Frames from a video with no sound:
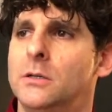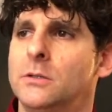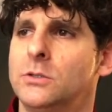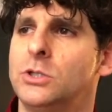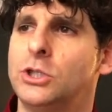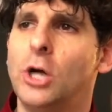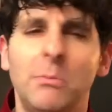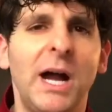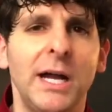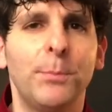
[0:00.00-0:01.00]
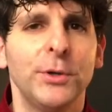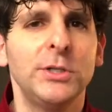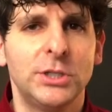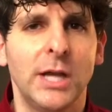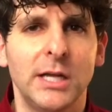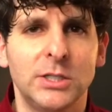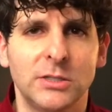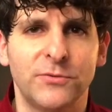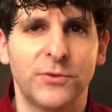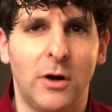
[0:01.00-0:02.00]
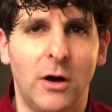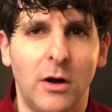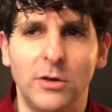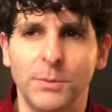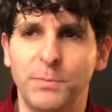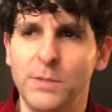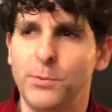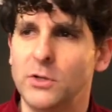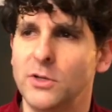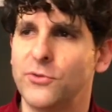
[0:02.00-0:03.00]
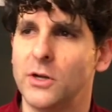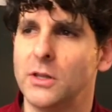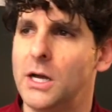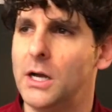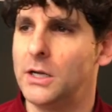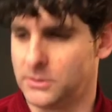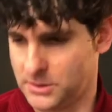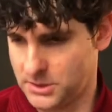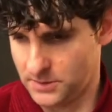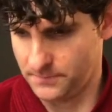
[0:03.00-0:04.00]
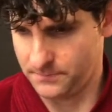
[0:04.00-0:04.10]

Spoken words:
to show my appreciation for all the people on the front lines.